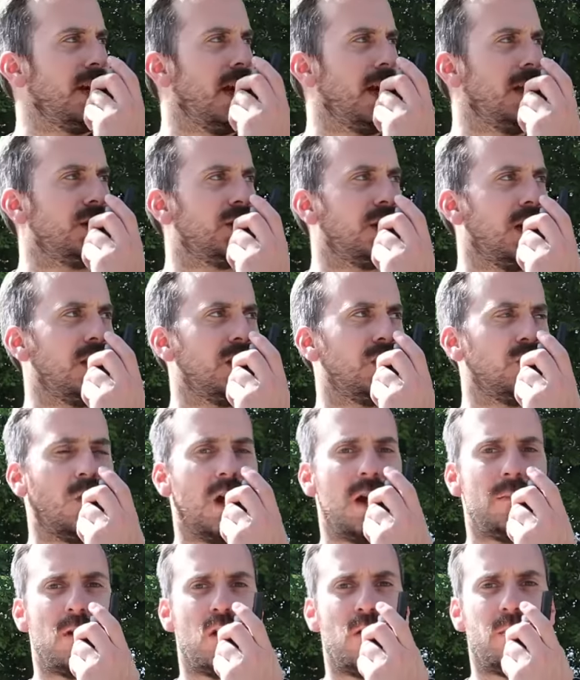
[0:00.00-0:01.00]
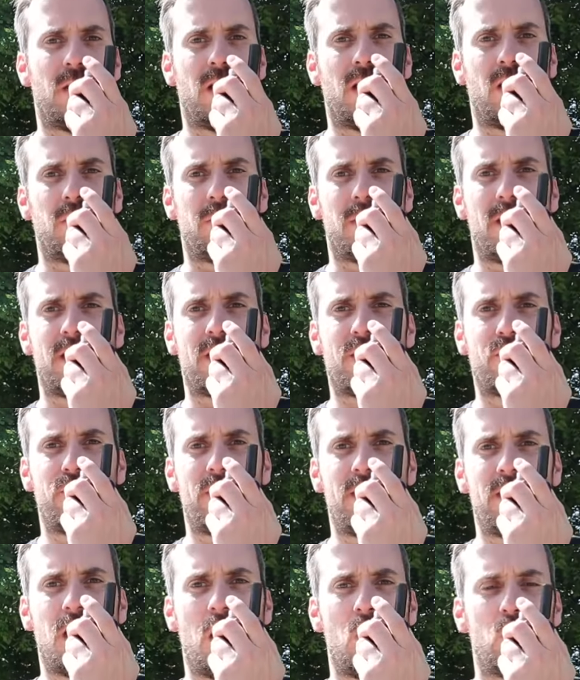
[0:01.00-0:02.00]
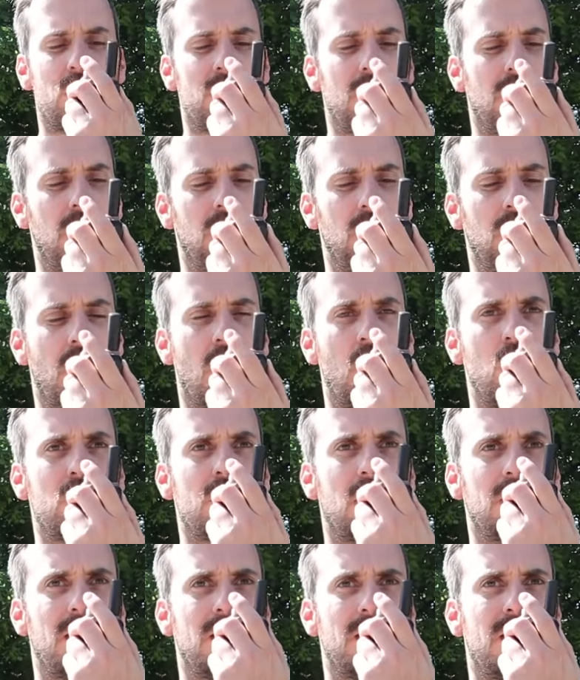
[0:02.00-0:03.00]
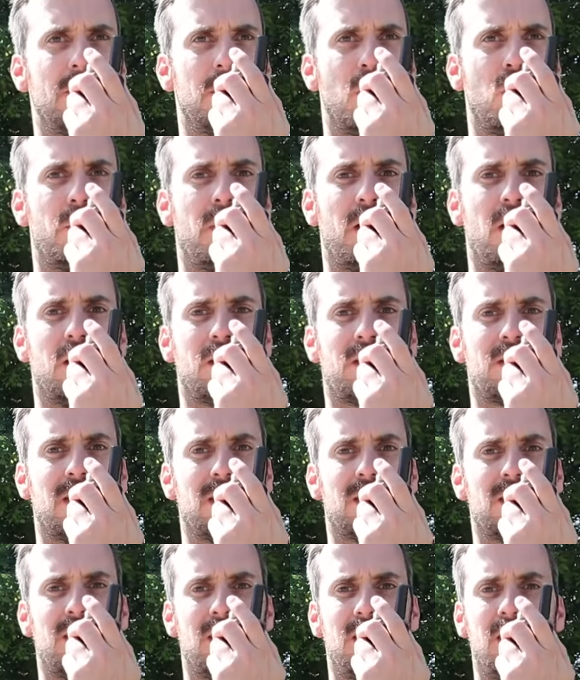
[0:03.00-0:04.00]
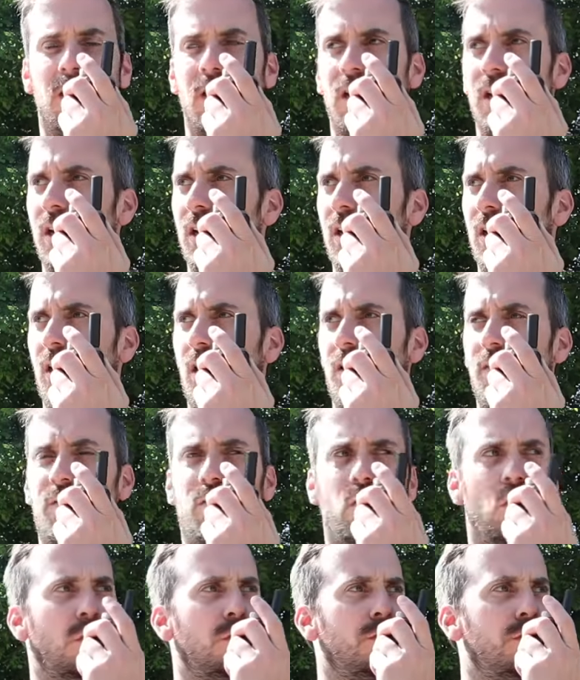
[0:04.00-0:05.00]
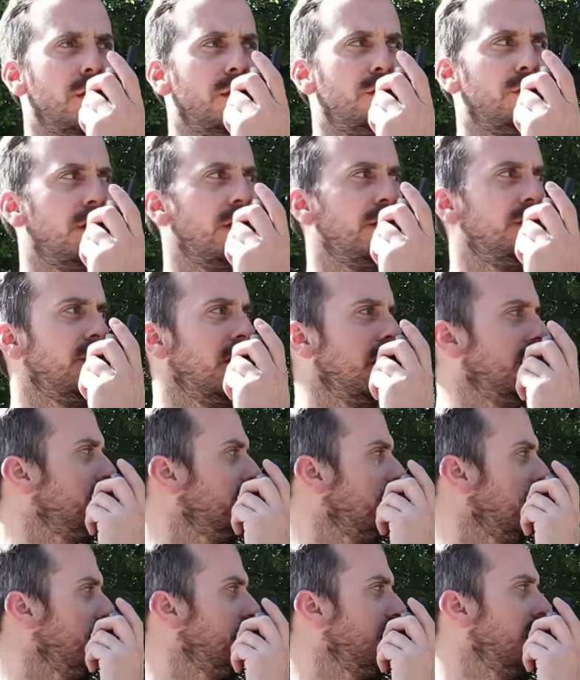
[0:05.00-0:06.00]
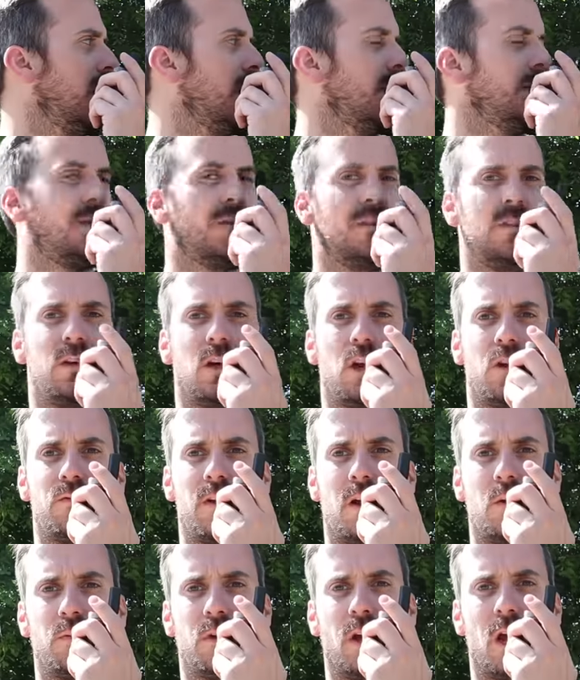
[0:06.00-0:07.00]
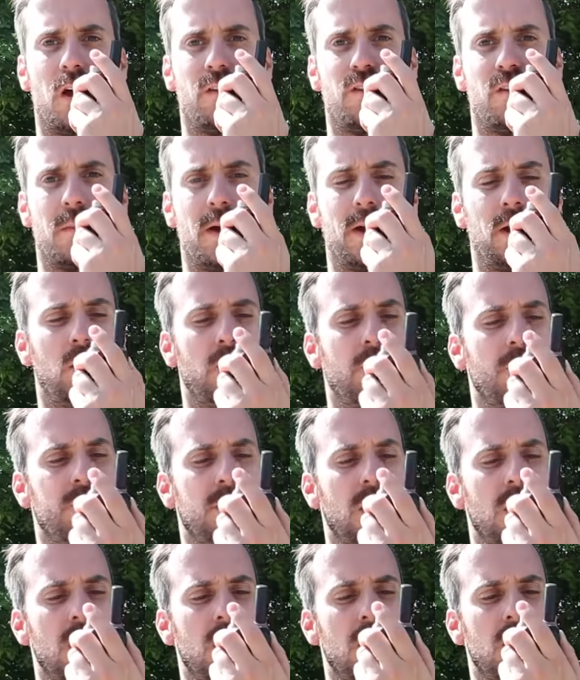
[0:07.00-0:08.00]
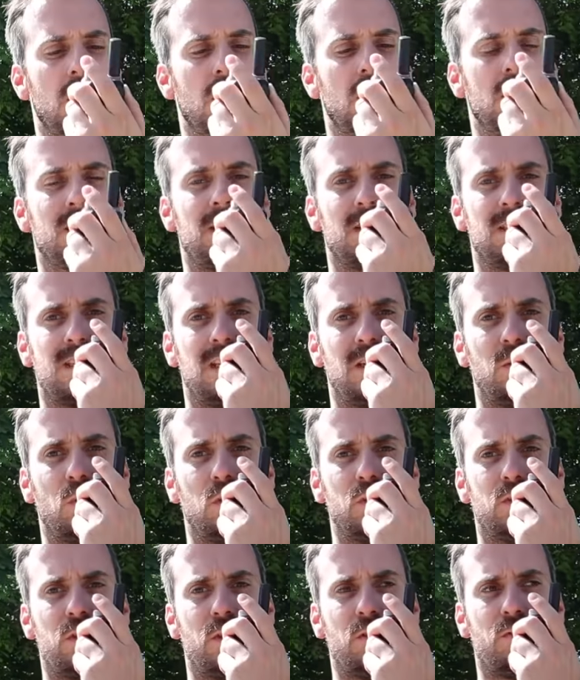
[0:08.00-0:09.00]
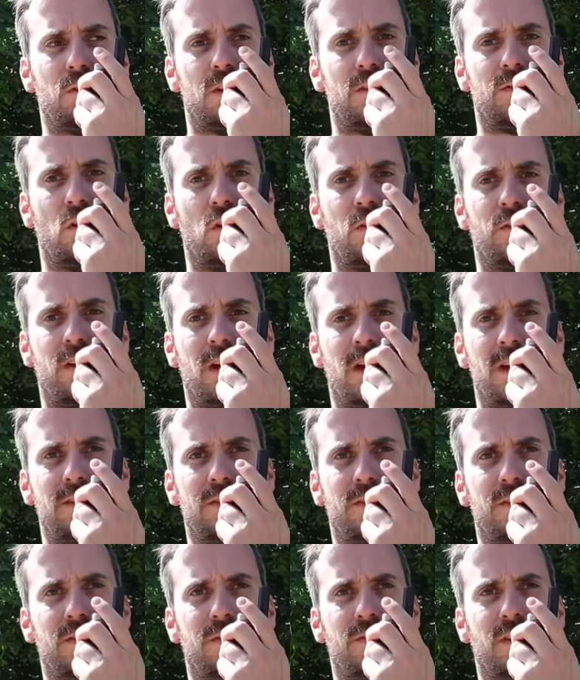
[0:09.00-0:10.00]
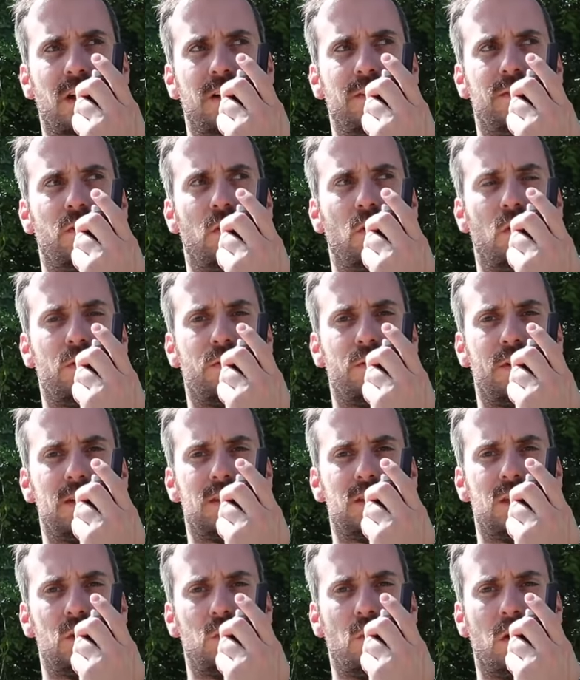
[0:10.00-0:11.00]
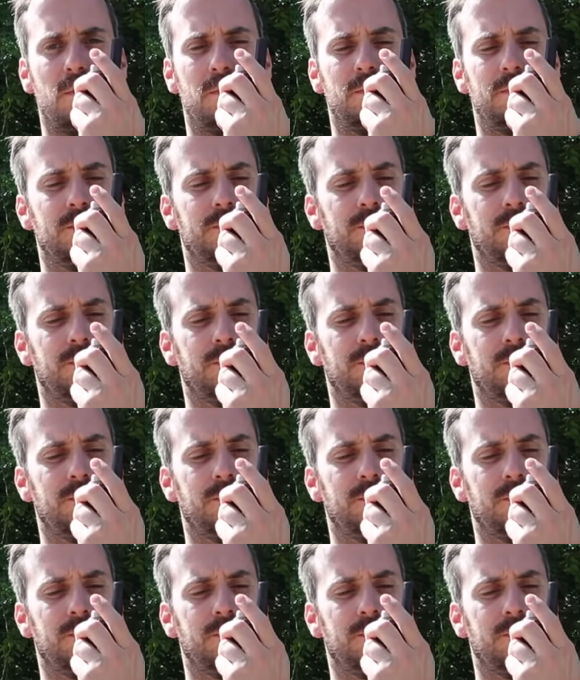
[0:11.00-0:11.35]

HHY Mobile, Mike 3, Hotel, Hotel Yankee Mobile, testing on 433525, uh, around half a mile. Testing 12345, 54321.